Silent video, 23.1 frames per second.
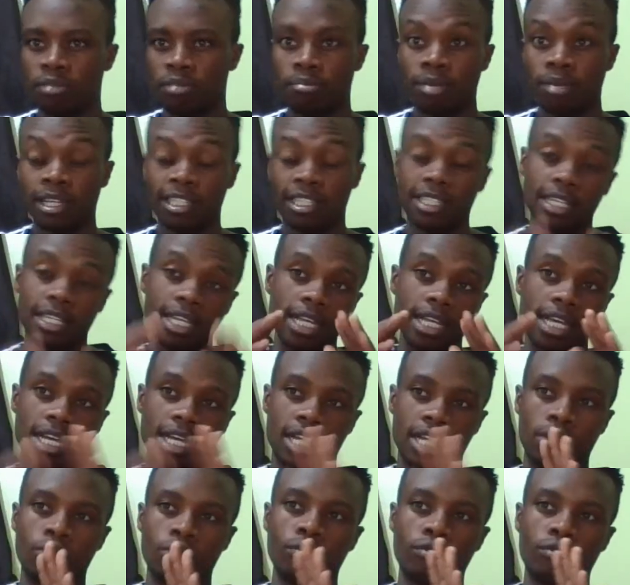but I
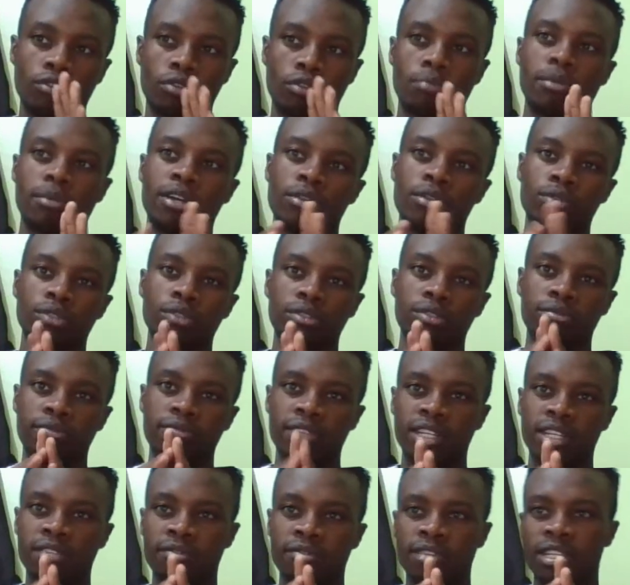do follow my rules
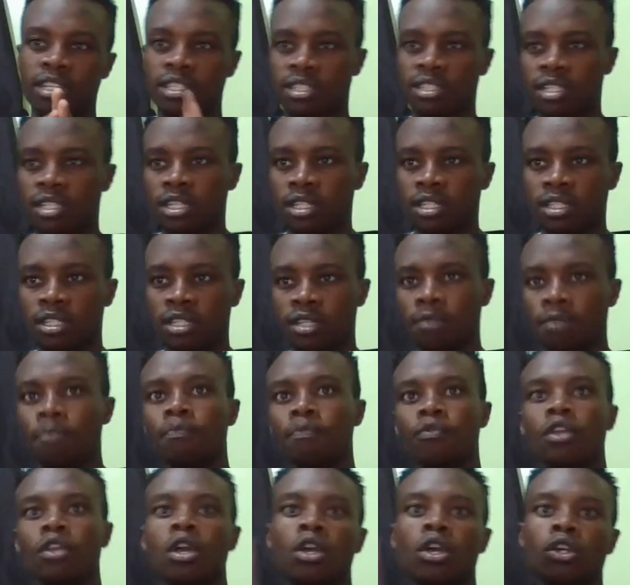very, very strictly.
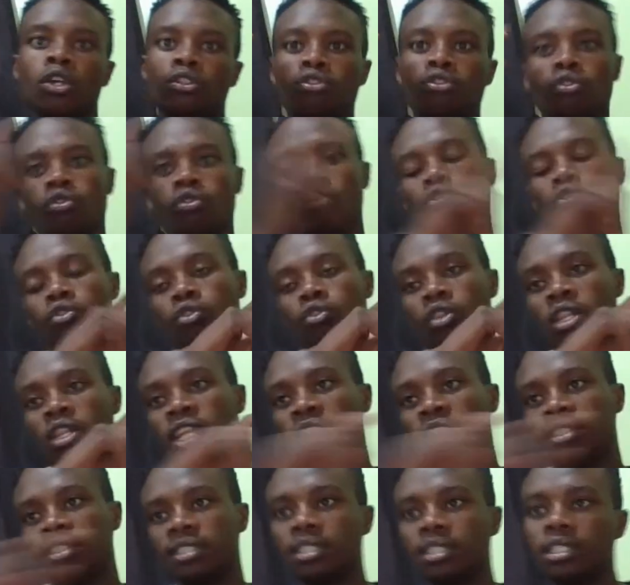So
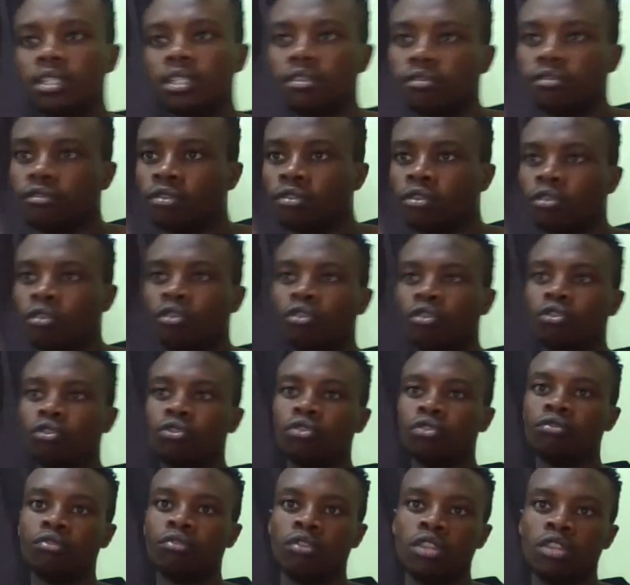let's see for
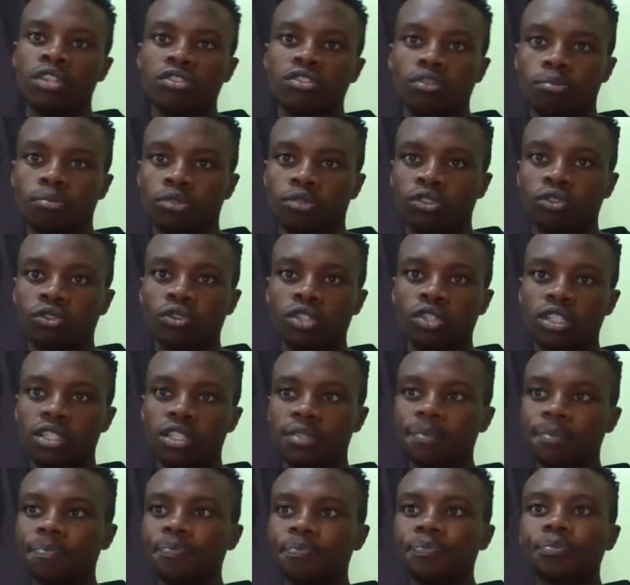this
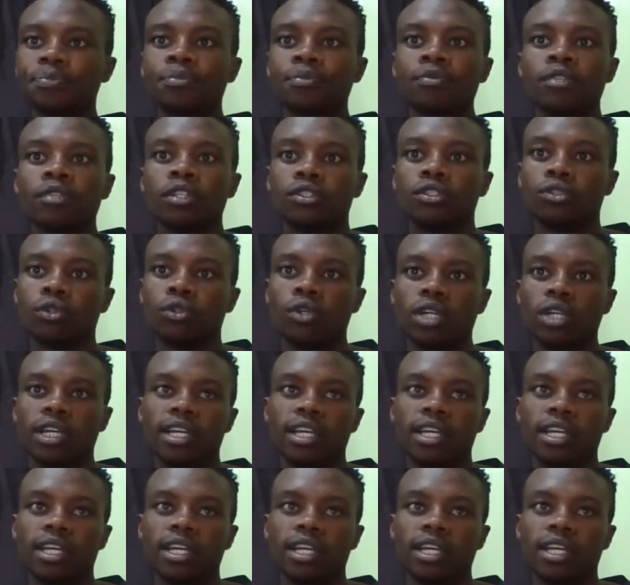opportunity. So